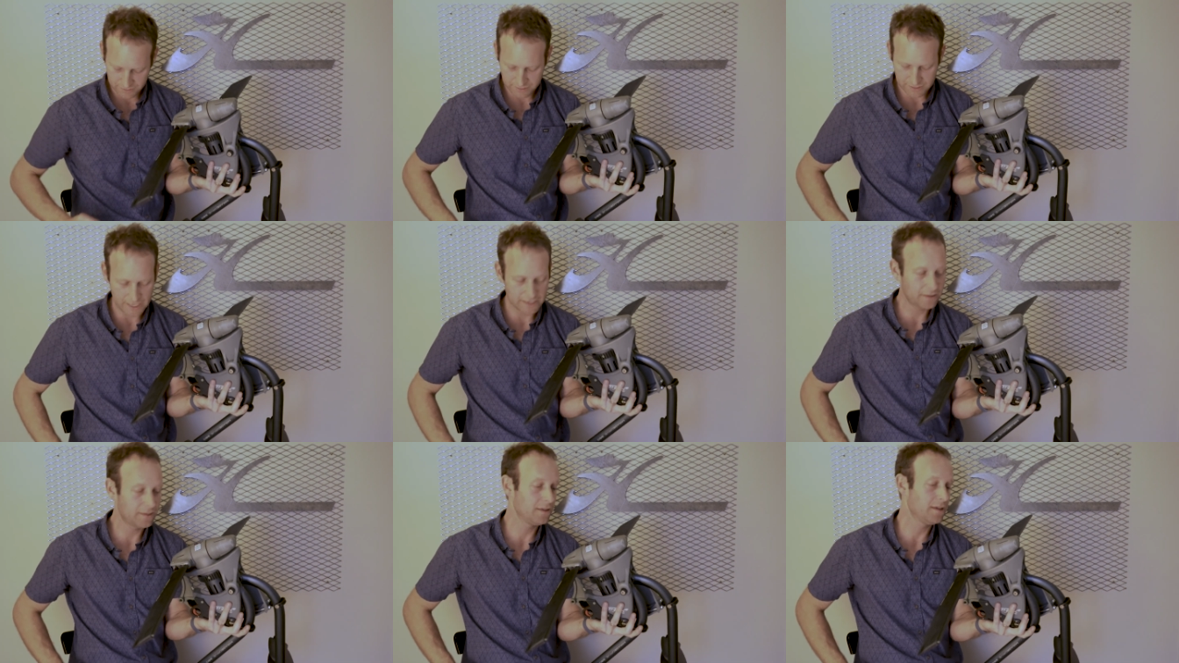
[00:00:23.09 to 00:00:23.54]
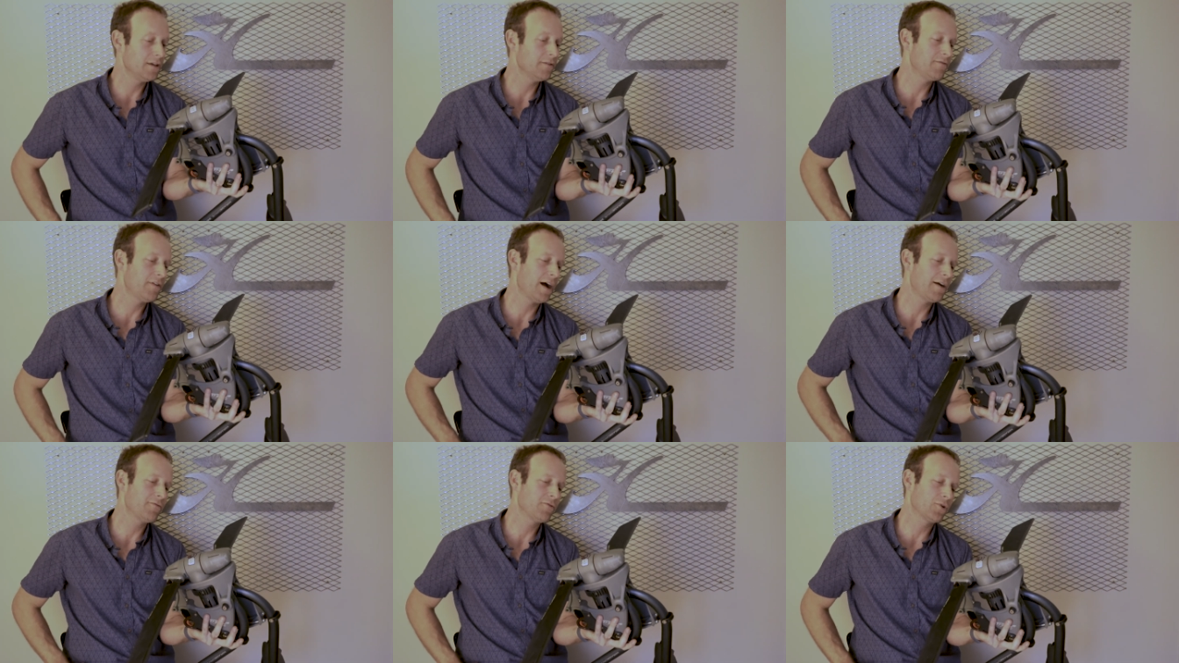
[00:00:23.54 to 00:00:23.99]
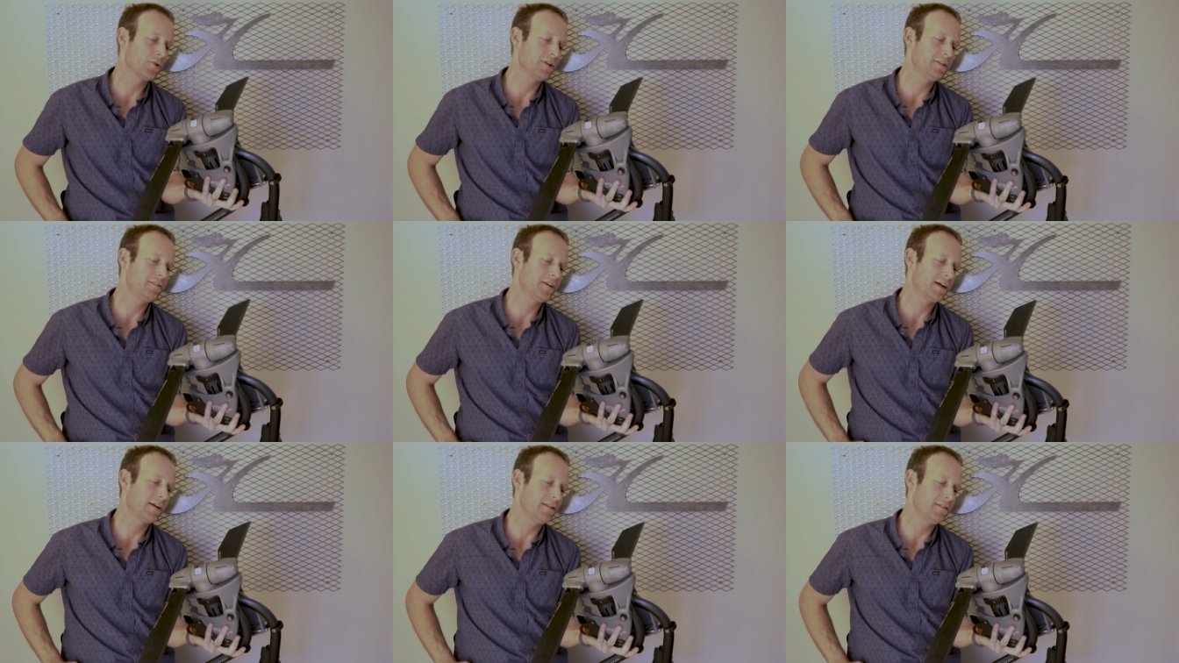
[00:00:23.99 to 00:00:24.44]
take the
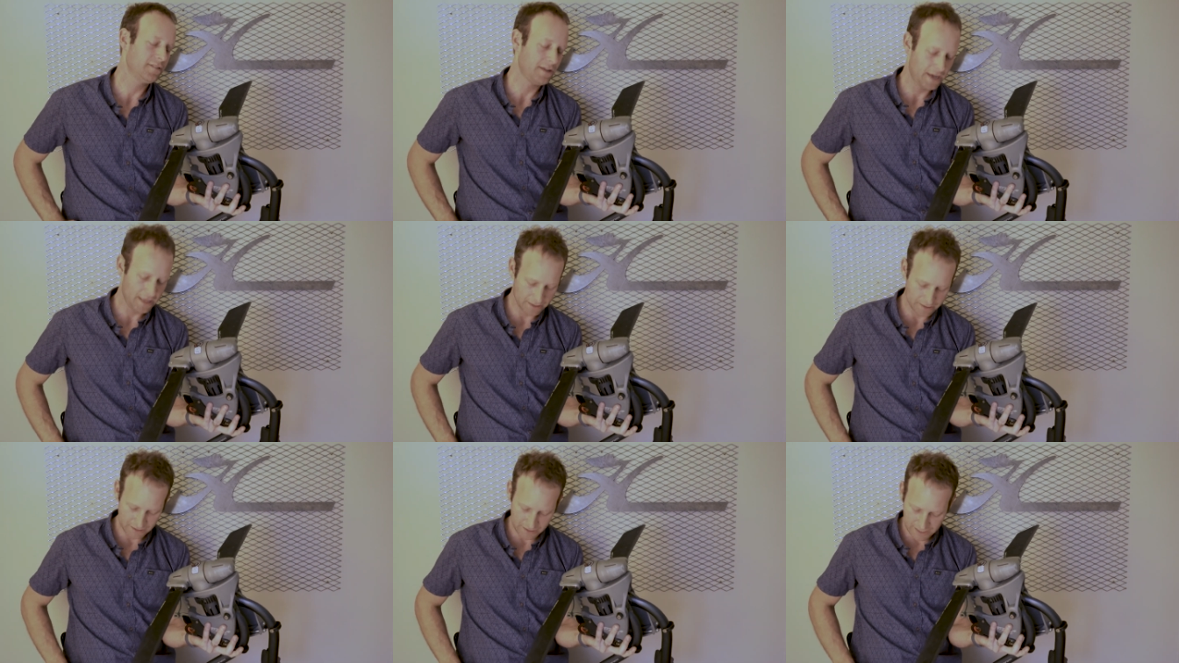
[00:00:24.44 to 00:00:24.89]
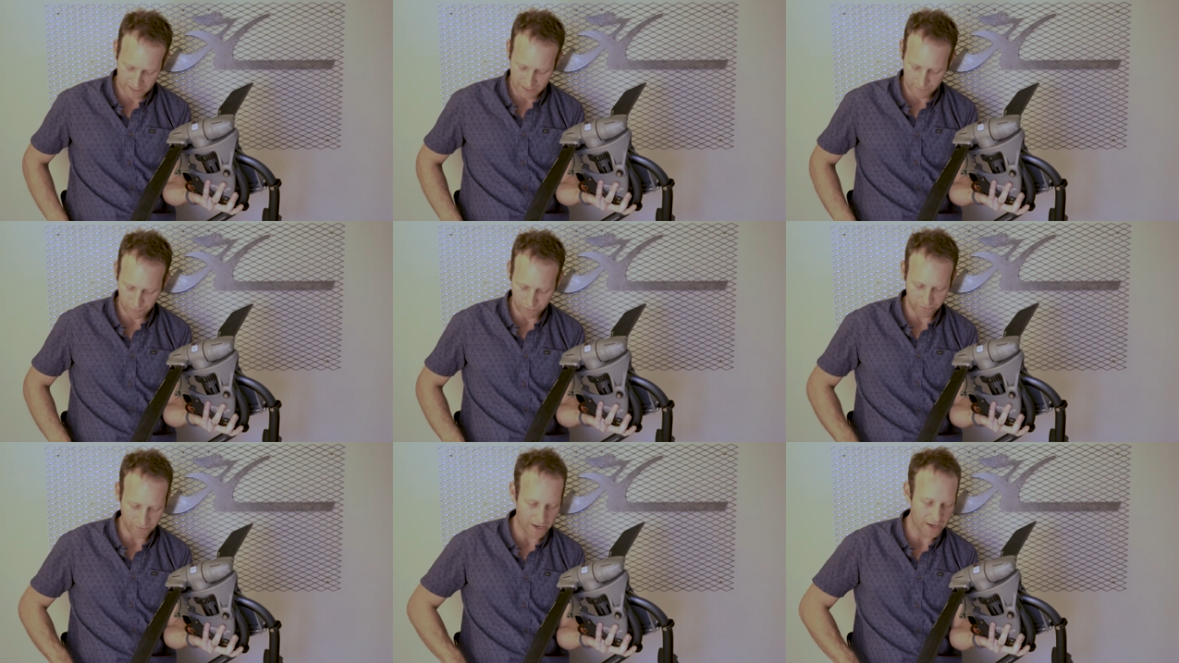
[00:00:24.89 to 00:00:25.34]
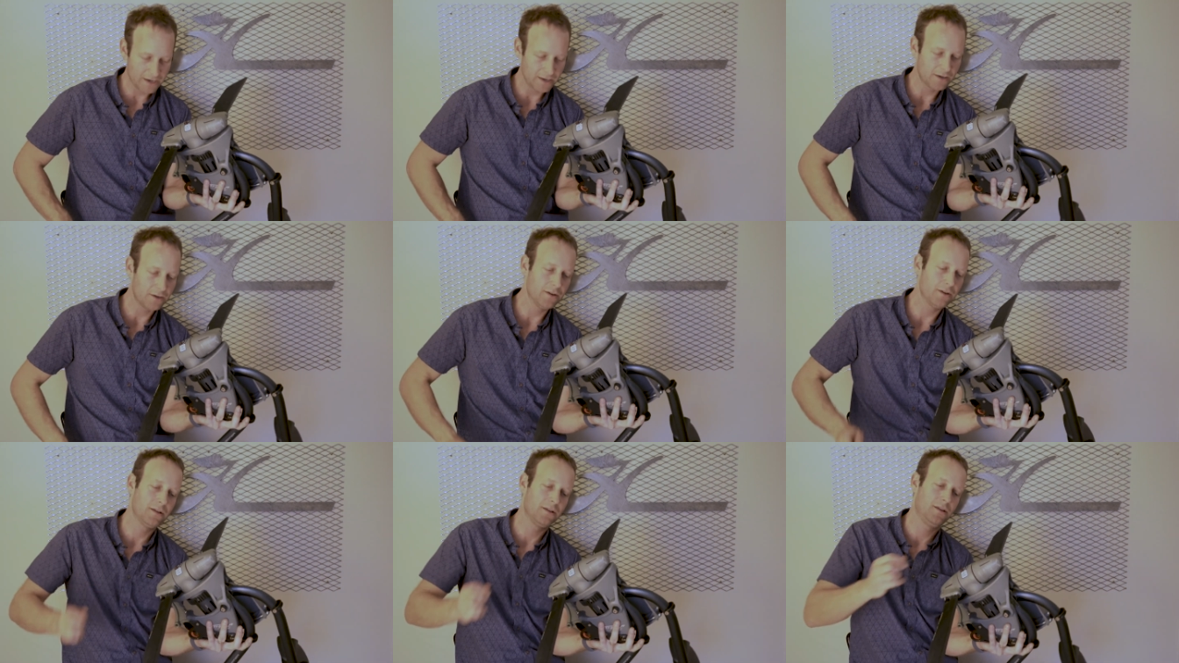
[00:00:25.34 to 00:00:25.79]
5/32 Allen key
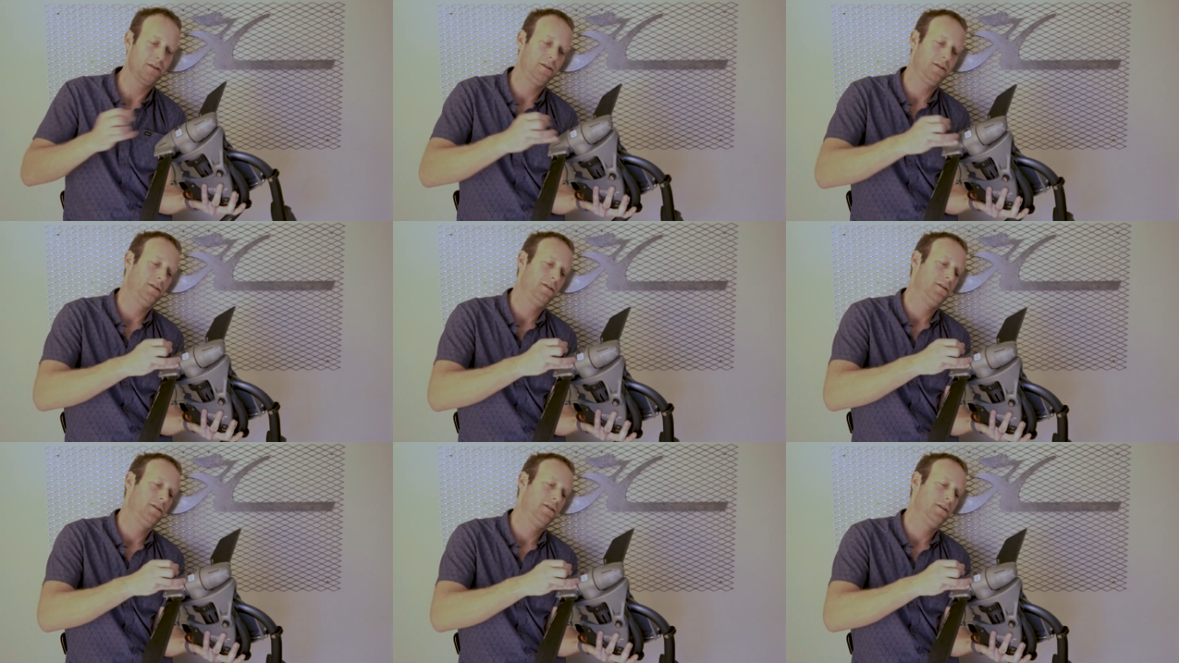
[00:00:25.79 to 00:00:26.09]
provided